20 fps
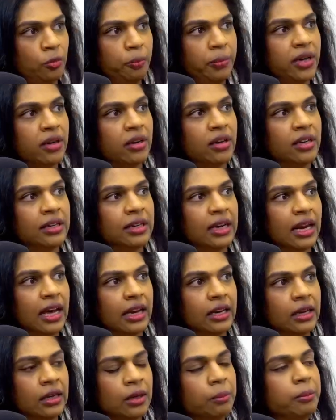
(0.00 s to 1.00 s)
period
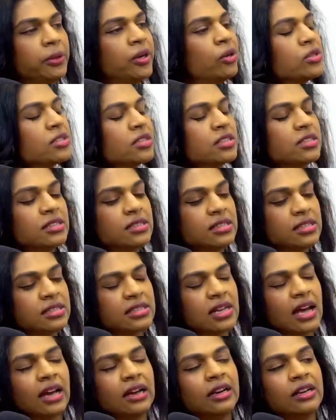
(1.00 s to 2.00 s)
lining because its
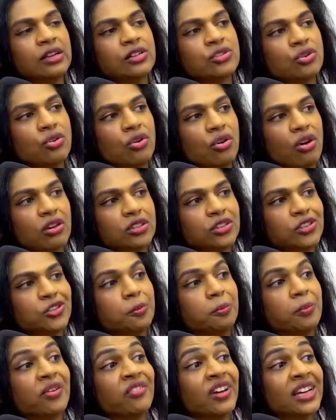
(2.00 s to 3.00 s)
design is not to
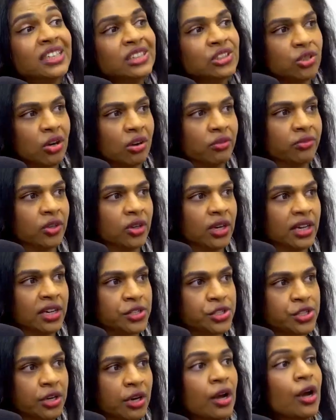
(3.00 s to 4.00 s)
prevent
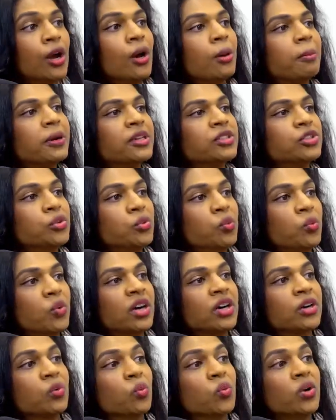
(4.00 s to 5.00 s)
ovulation, but to
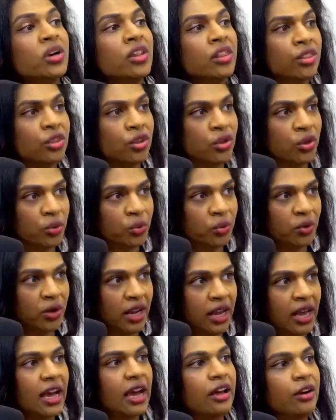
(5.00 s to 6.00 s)
work with you
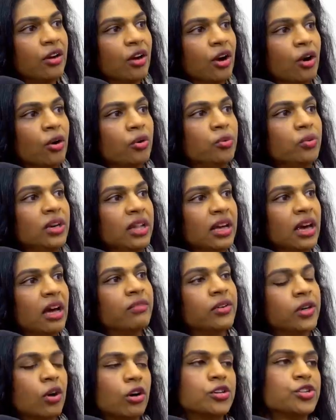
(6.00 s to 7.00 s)
and only have
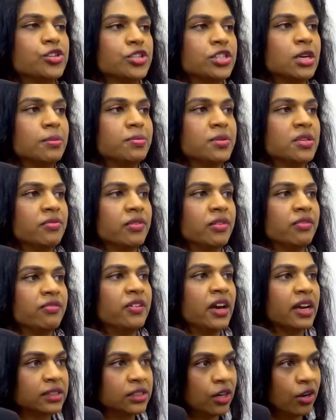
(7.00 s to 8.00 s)
a contraceptive
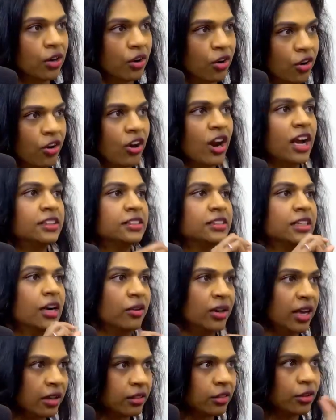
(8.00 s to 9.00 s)
effect right
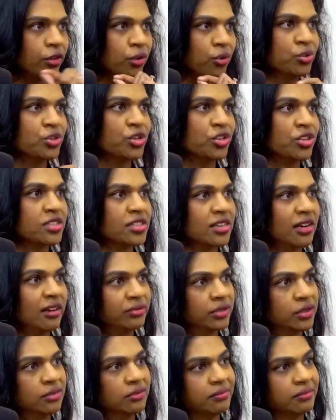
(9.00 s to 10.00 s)
down at the uterus level.